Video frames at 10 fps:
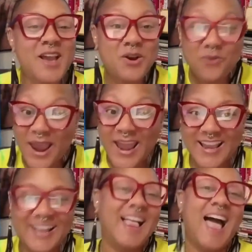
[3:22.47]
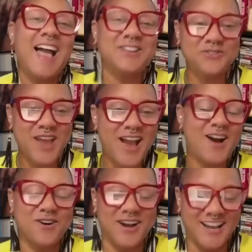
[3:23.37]
Great, glad you
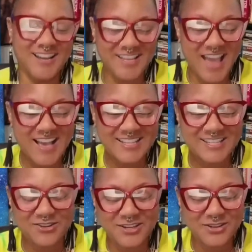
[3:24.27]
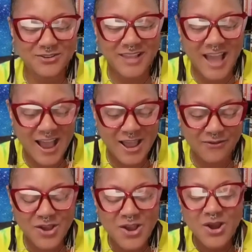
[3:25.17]
know. Yes, you can do
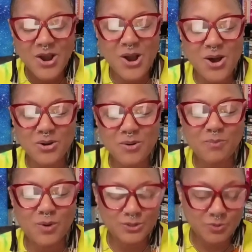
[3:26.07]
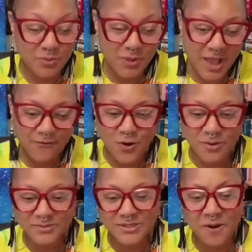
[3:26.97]
live on multiple
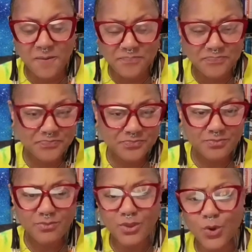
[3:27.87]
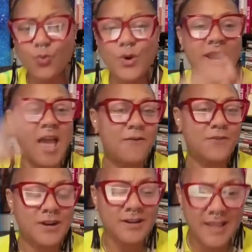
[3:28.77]
platforms. So
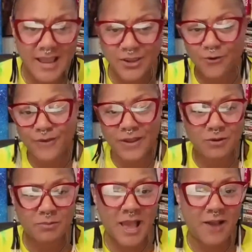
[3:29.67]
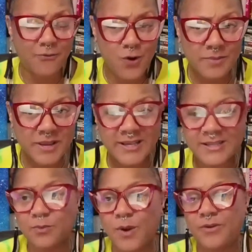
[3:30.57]
whatever like your favorite platform
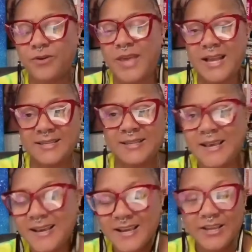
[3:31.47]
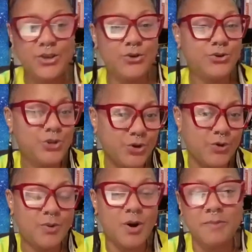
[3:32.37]
is, whether that's
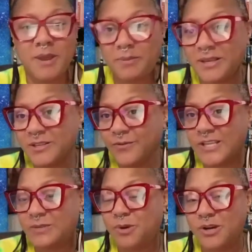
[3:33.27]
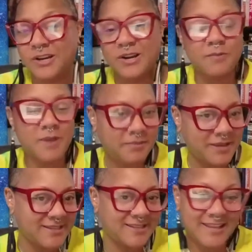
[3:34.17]
YouTube, or maybe it's Facebook, or
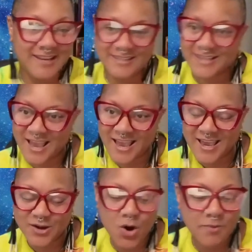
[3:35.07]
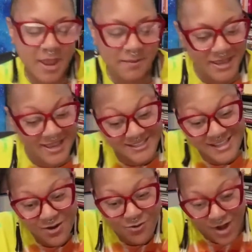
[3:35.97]
maybe it's LinkedIn, or maybe it's
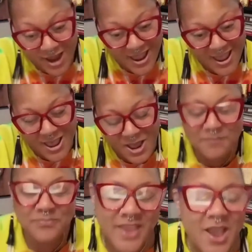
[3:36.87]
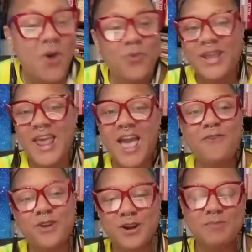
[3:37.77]
the gram,
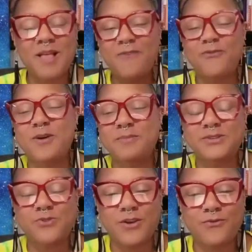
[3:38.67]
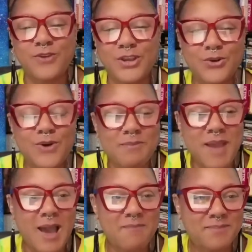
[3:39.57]
whatever platform is great for you, I'm
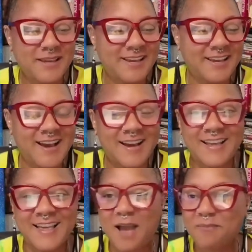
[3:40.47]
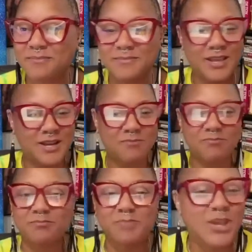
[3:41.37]
happy. I'm gonna
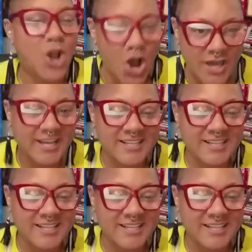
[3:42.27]
be on it.